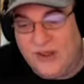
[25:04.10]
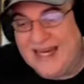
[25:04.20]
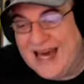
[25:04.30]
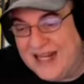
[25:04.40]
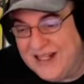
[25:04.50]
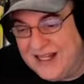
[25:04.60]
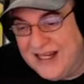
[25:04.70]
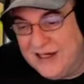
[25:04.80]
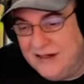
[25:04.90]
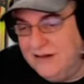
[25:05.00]

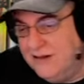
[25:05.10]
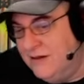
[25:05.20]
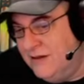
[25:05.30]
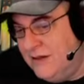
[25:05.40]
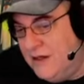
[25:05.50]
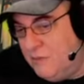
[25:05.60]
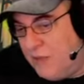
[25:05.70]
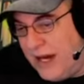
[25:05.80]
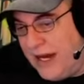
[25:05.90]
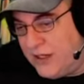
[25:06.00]
godling,
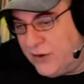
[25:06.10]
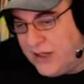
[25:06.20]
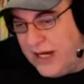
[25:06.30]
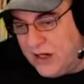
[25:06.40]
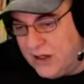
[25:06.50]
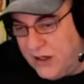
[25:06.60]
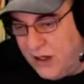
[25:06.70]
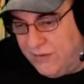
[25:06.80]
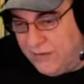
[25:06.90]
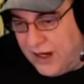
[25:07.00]
by creator
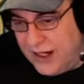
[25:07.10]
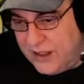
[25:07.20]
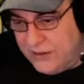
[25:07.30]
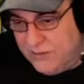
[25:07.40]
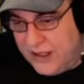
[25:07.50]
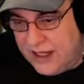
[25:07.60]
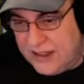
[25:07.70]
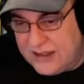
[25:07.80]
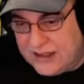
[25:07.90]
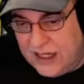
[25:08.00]
of item and
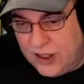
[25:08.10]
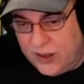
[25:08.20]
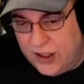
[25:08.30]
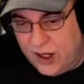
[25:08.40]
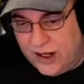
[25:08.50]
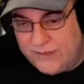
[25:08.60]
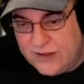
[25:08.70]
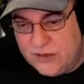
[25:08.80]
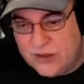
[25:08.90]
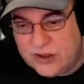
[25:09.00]
is carried off
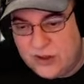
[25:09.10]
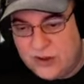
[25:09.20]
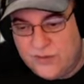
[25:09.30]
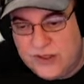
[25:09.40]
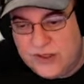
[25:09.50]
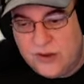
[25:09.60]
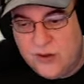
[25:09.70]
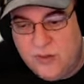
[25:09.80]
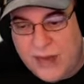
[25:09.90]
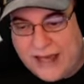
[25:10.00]
to serve his new
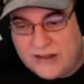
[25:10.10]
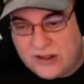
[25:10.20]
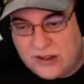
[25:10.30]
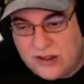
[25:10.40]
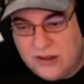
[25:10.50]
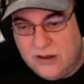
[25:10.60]
master.